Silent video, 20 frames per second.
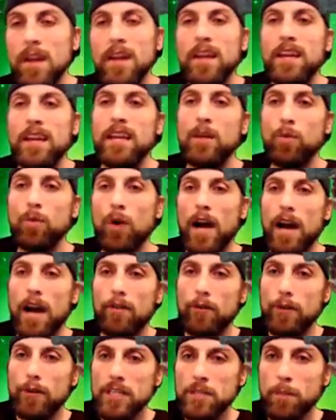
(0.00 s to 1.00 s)
it will have
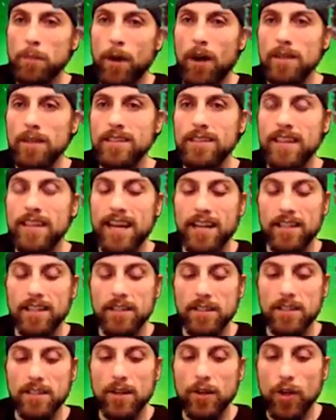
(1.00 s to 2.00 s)
a response that
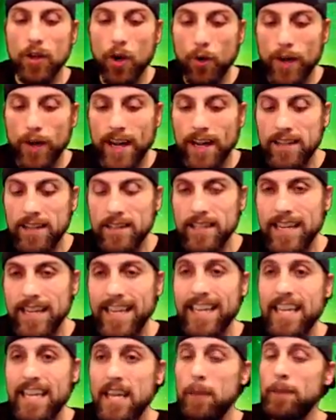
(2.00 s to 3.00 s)
is known as
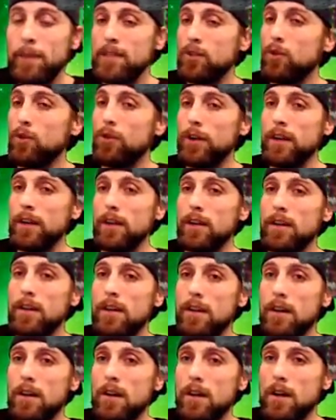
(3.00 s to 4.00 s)
inhibitory
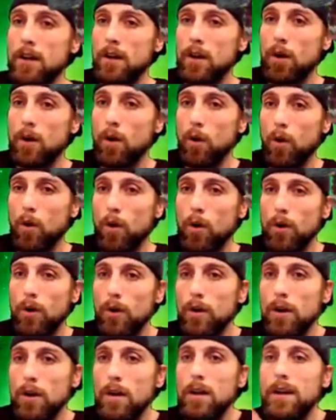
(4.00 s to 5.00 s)

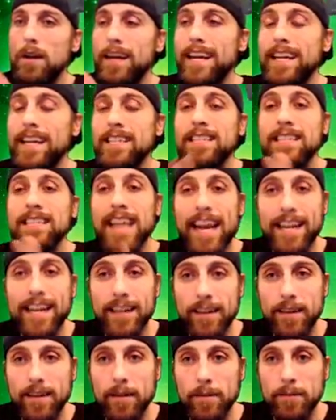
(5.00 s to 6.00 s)
or
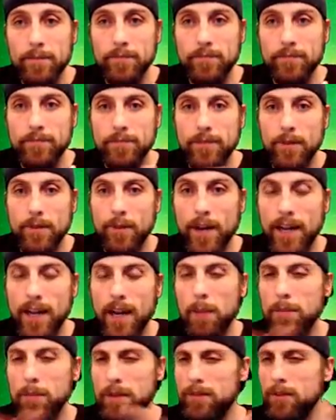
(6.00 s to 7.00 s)
excited, right?
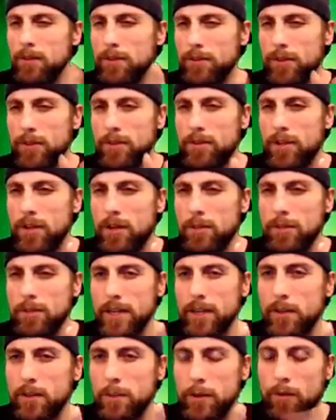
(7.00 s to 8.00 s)
I believe those are the terms. I
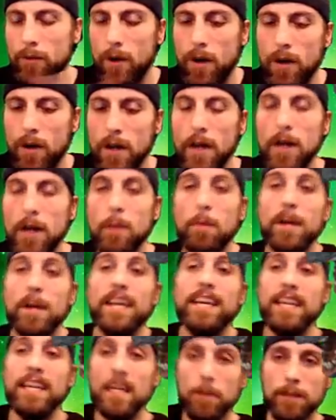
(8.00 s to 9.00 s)
could be wrong. But
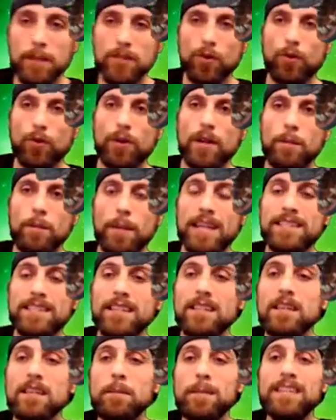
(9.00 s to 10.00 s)
inhibitory
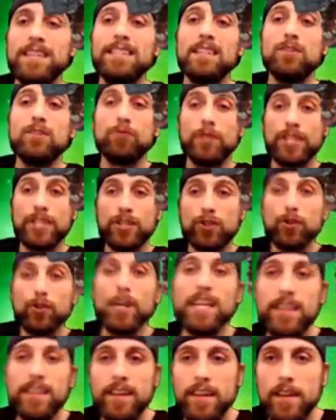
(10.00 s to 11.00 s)
basically means it's
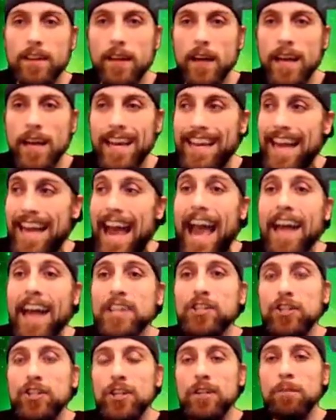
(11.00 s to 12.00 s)
restricted. An
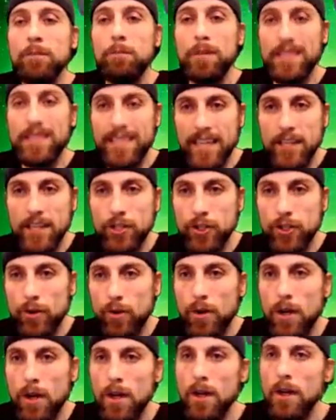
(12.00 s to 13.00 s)
action
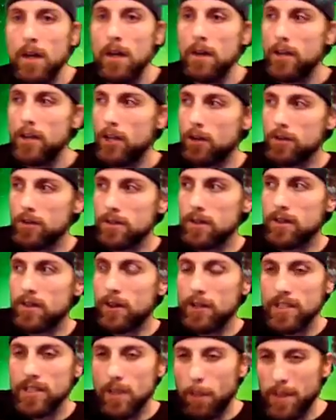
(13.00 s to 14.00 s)
potential, you know,
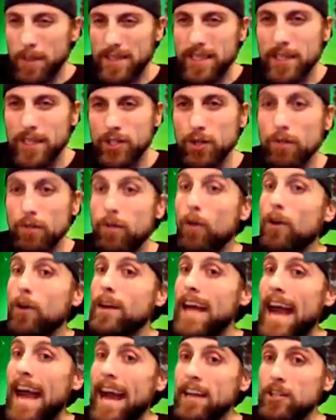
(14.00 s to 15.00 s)
there is a potential for an
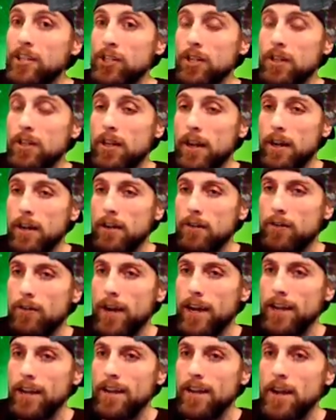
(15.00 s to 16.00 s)
action there,
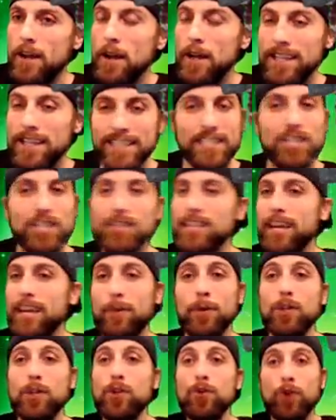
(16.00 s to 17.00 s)
right? It's just like
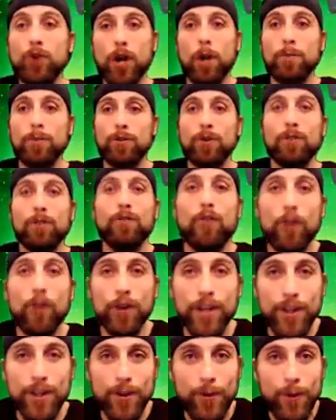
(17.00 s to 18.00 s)
when you come to a
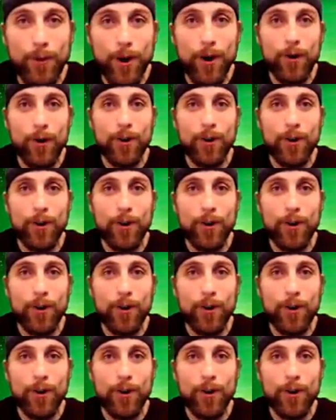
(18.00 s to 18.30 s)
fork in the road